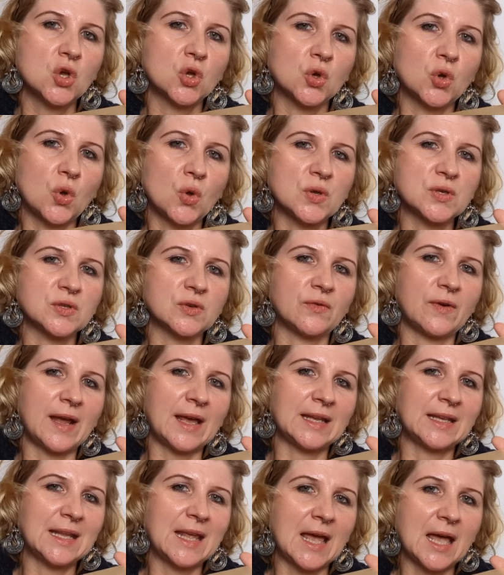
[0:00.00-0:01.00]
goes
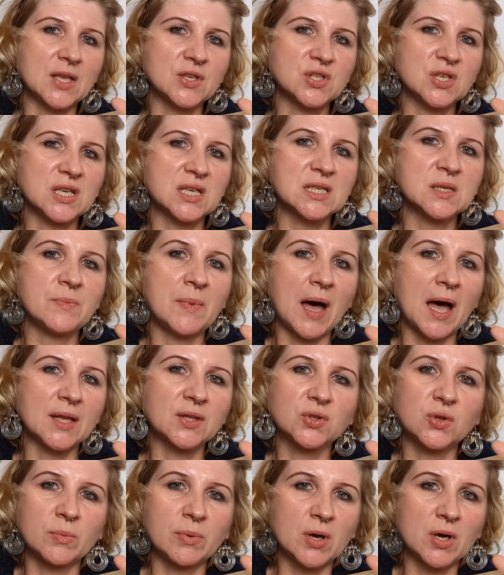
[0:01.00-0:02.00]
around the edges, but
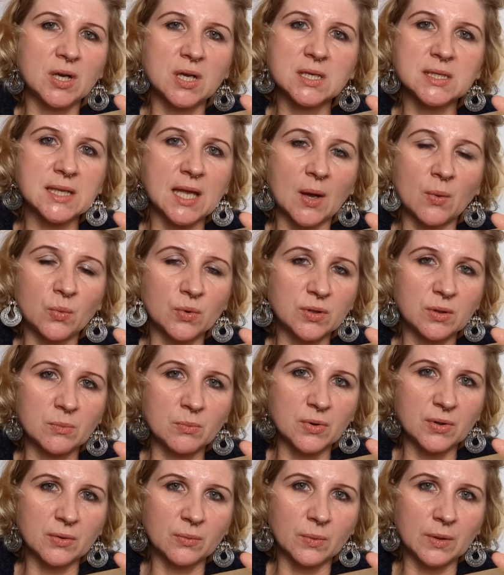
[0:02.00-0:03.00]
to be honest, I wouldn't
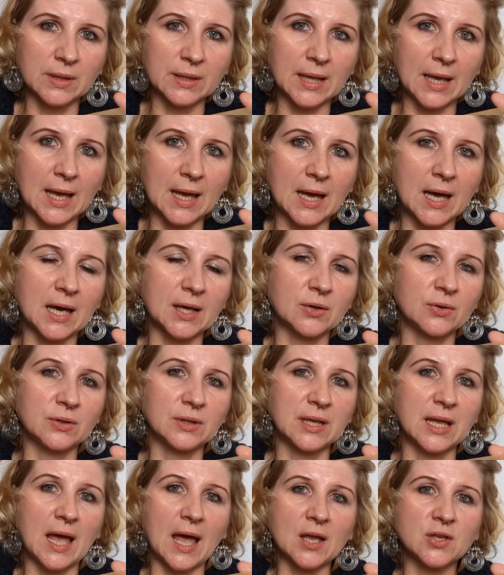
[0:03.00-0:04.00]
bother with that. I
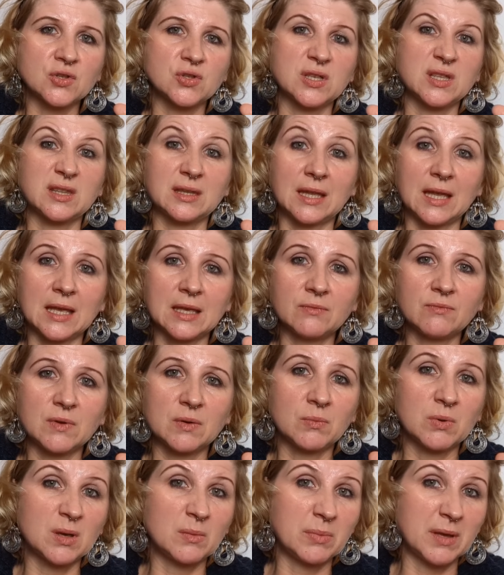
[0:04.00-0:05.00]
don't actually think we
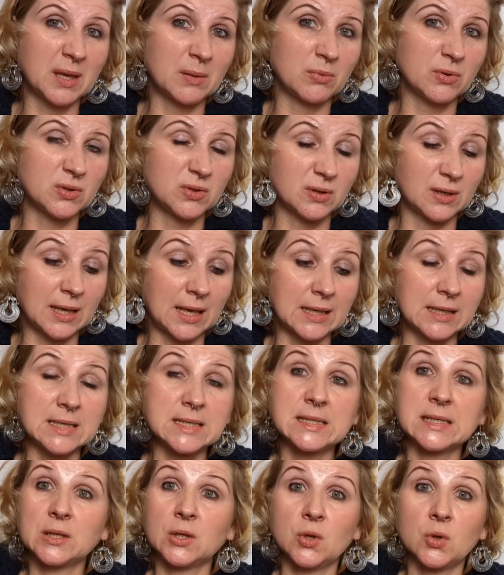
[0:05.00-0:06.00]
will be able to get
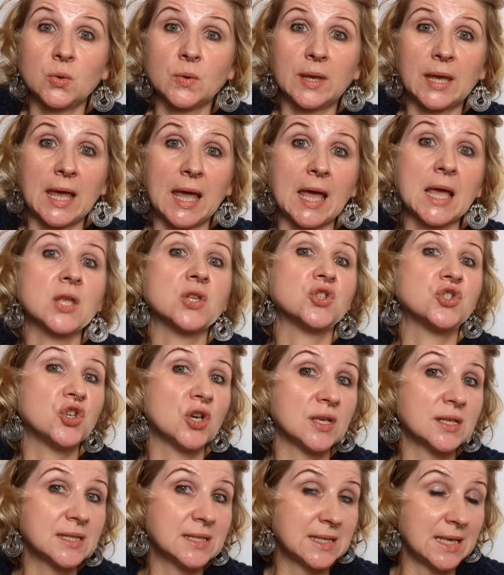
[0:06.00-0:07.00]
this in the UK
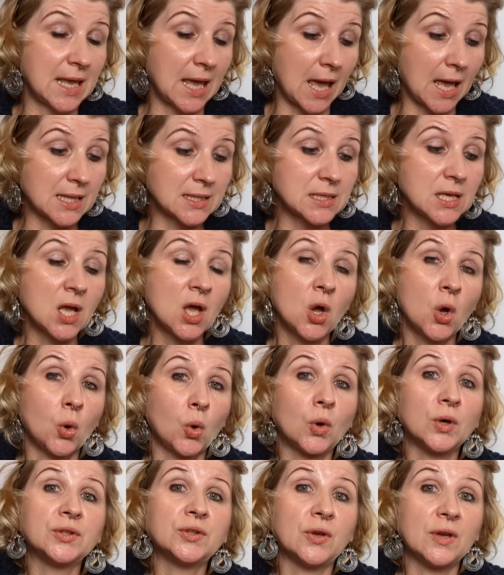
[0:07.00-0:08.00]
just yet.
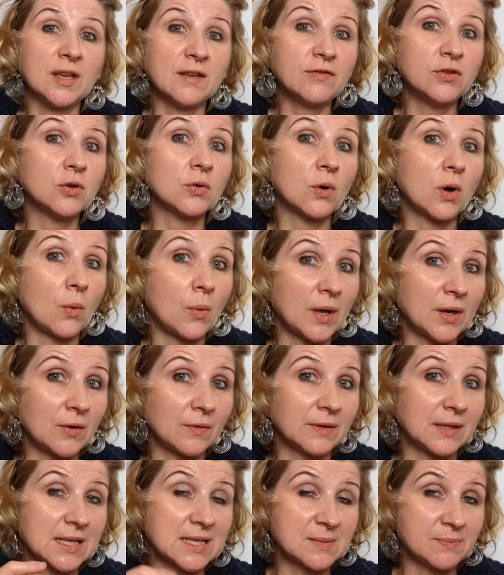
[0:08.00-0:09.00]
Although if you got one
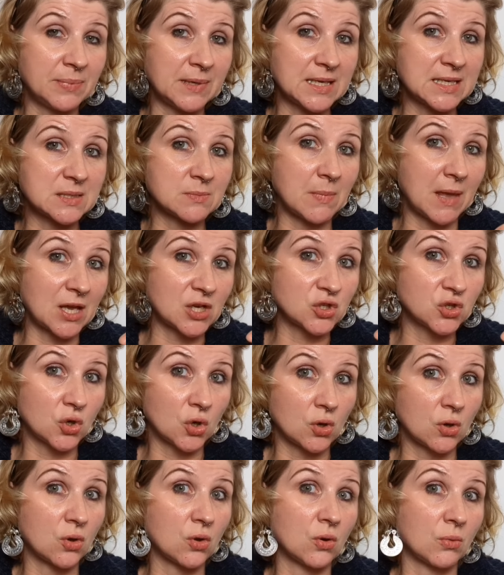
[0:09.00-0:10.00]
of these, please make sure
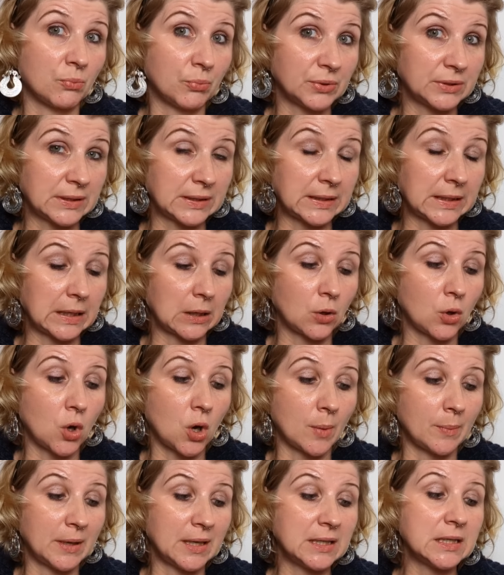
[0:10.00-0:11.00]
you put it in a
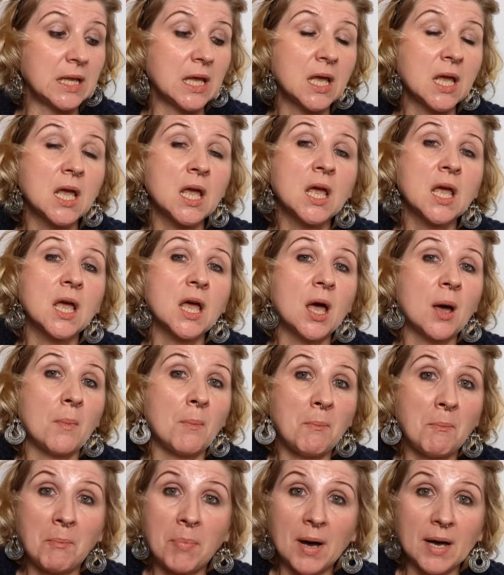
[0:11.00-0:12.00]
comment.
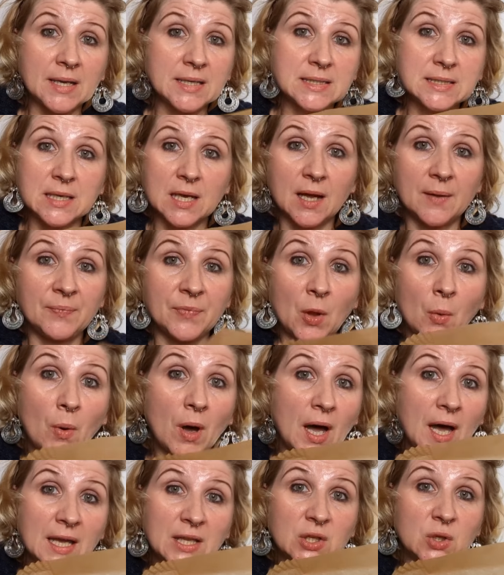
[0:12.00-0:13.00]
But
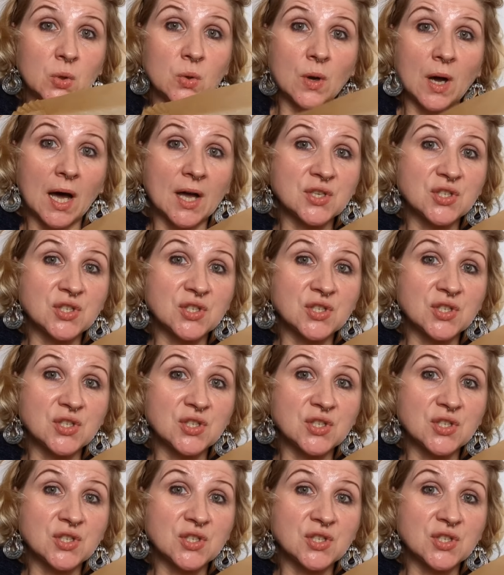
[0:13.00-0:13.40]
what I do,